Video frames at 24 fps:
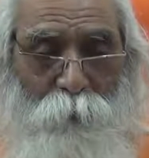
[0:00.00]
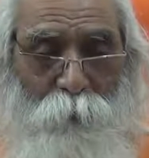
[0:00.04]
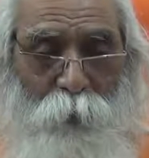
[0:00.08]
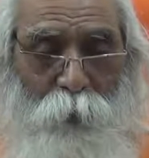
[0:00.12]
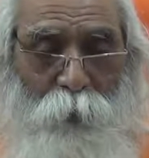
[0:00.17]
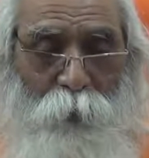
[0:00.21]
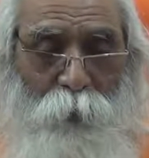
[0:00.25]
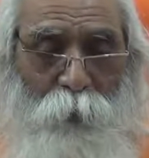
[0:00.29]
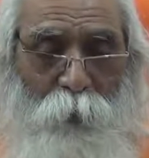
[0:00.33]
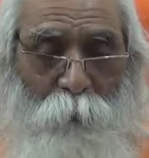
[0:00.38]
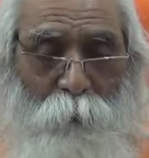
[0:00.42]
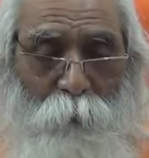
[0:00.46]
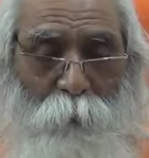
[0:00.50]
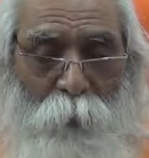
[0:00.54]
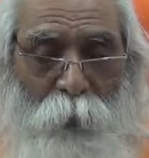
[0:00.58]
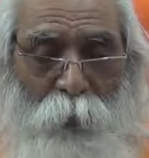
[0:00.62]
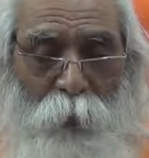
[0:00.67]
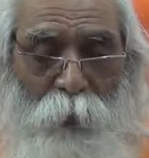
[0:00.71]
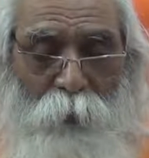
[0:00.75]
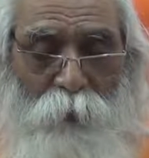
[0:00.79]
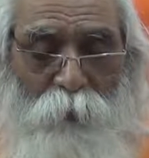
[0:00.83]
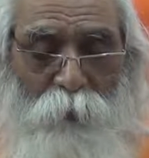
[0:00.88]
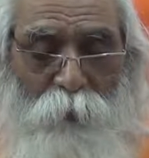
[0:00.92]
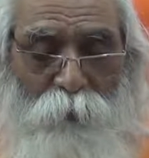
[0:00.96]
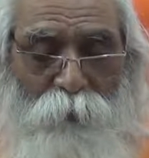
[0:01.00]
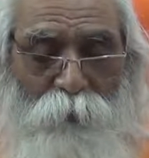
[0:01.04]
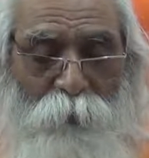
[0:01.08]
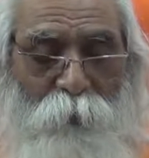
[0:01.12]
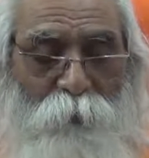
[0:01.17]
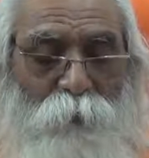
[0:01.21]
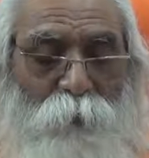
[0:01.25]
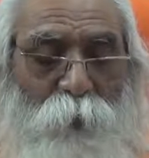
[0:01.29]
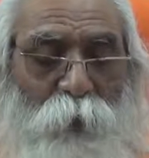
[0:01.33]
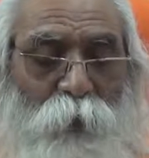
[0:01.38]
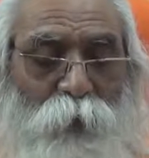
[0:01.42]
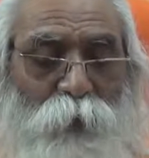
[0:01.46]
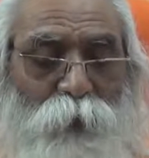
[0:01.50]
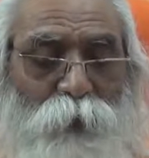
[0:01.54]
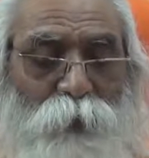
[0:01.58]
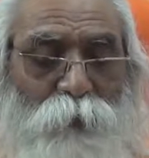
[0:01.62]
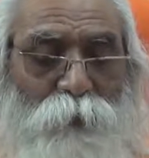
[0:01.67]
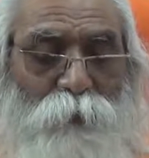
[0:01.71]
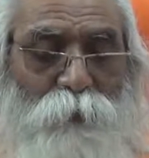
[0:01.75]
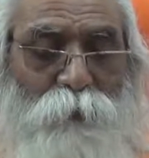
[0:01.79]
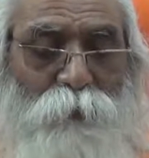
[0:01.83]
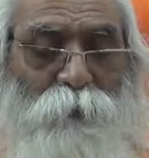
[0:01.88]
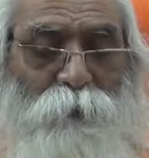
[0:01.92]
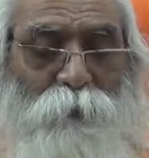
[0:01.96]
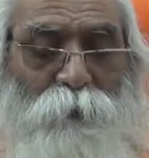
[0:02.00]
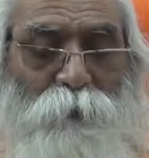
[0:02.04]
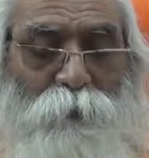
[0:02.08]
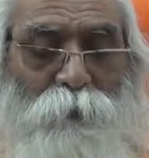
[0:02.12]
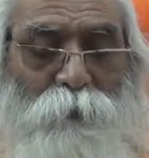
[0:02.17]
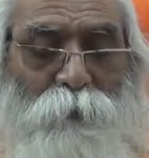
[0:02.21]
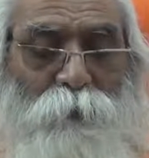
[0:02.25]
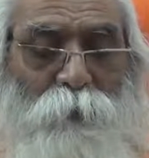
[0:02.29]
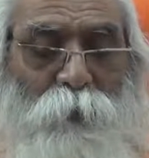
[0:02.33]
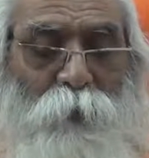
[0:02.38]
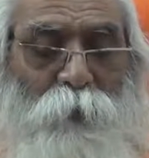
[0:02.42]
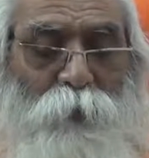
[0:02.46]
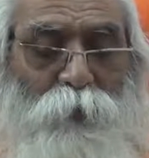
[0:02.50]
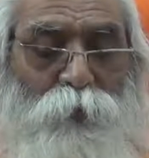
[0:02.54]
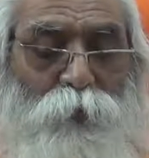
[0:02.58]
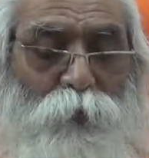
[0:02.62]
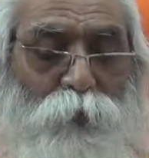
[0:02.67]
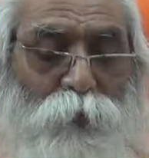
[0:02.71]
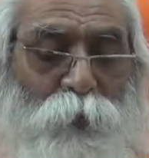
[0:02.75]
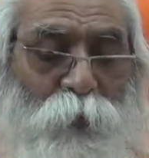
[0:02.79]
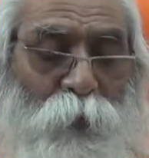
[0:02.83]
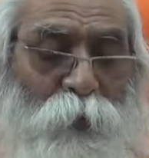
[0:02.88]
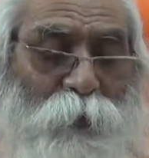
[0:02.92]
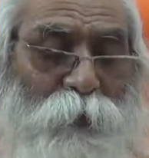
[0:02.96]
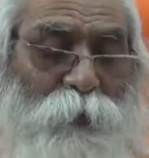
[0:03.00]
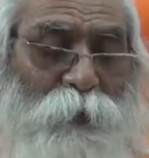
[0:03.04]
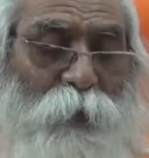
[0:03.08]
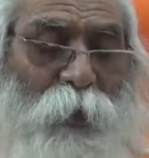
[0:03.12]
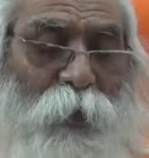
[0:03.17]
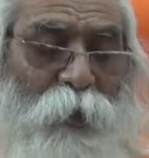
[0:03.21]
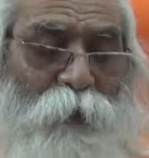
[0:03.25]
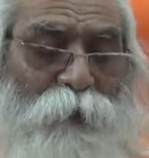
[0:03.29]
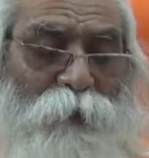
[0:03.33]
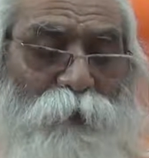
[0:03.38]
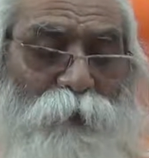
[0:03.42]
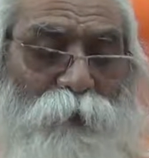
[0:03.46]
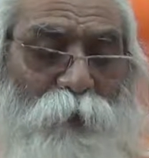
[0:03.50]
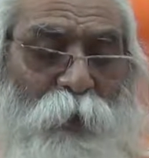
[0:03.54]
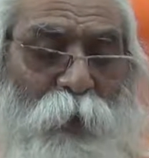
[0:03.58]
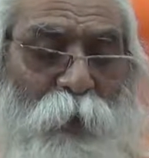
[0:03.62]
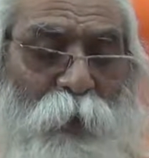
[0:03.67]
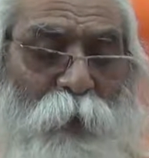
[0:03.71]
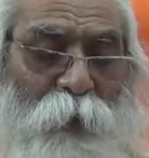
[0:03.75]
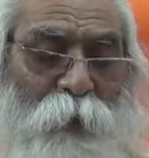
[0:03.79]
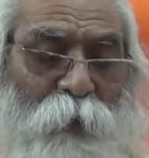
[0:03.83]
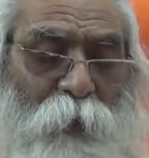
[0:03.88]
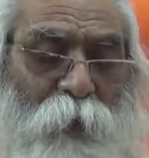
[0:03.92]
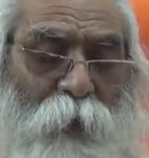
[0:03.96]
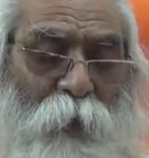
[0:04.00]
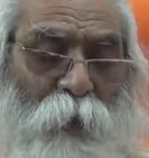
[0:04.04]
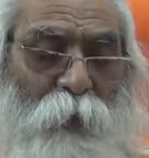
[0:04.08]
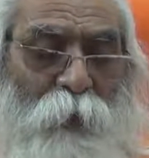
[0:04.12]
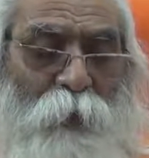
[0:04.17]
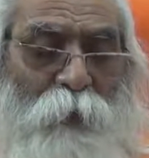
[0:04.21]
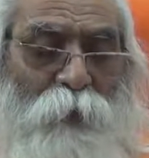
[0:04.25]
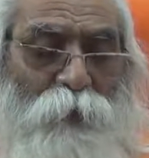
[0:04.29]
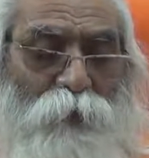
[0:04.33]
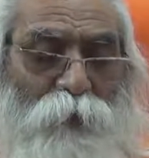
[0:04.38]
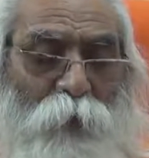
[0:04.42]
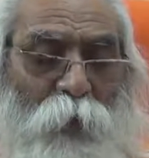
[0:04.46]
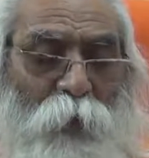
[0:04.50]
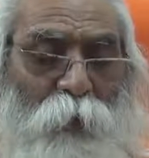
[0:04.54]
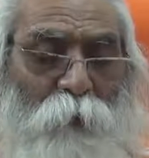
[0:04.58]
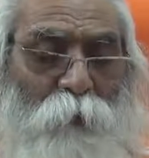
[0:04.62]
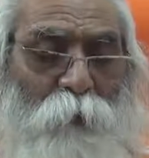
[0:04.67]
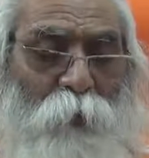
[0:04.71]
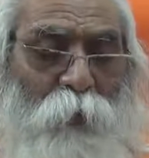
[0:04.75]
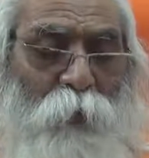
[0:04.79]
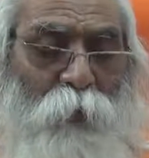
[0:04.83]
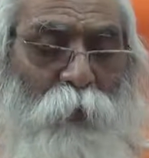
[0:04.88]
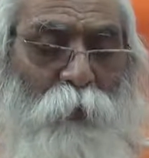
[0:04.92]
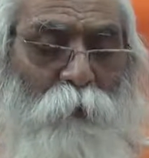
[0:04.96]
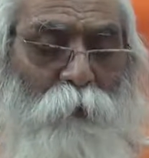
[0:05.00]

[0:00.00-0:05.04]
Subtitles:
in the path of liberation. So Krishna is telling Janma